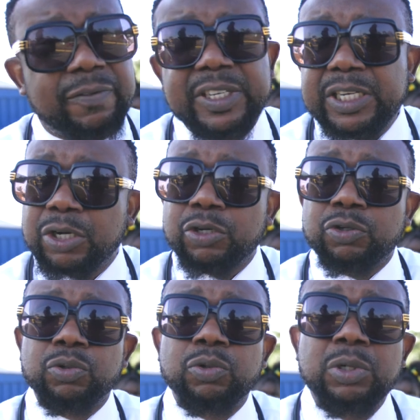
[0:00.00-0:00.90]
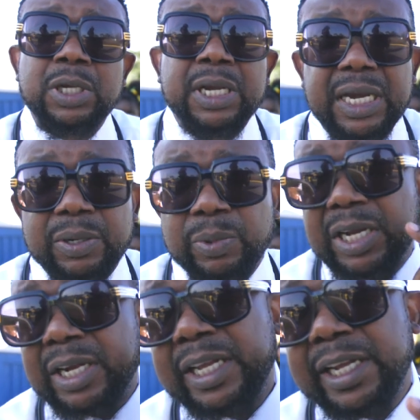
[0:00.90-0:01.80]
video crew, and we
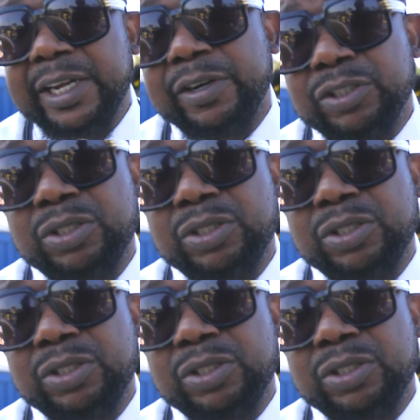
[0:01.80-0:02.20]
are here